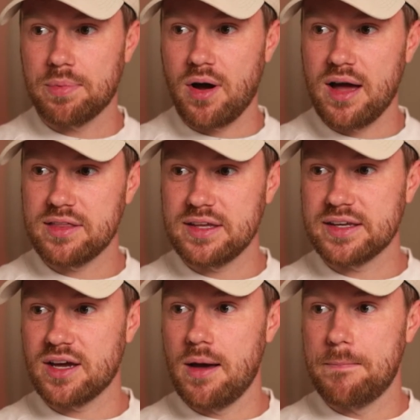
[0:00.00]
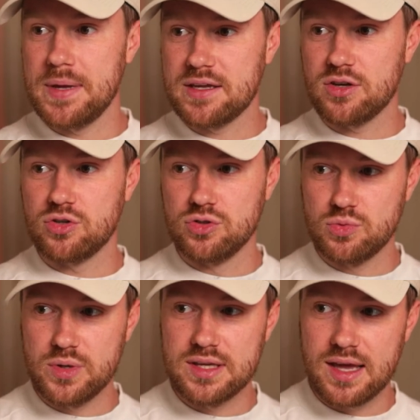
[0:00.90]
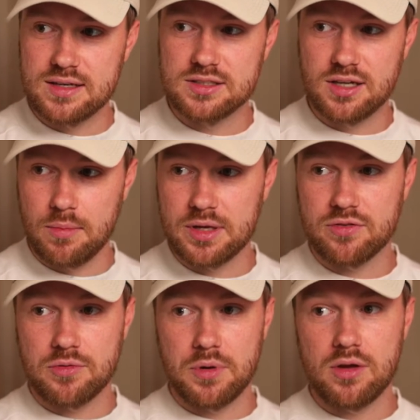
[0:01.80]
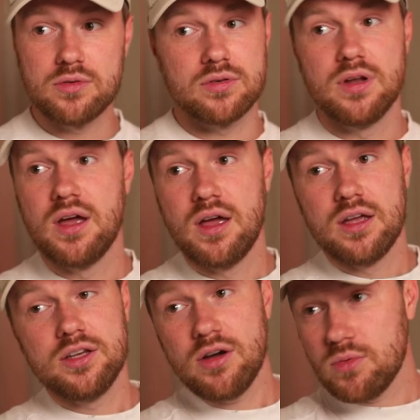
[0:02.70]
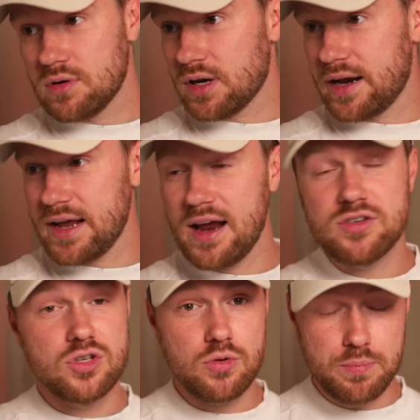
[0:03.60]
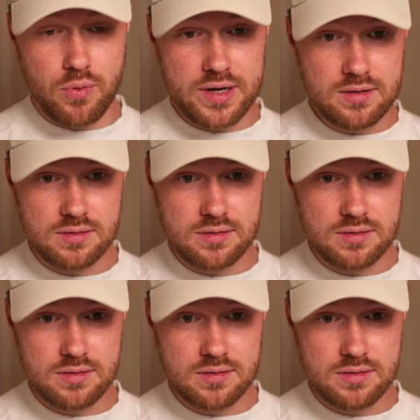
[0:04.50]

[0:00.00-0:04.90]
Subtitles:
I think a big, good weekend coming from Logan. You know what, Gladiator? It's a good point.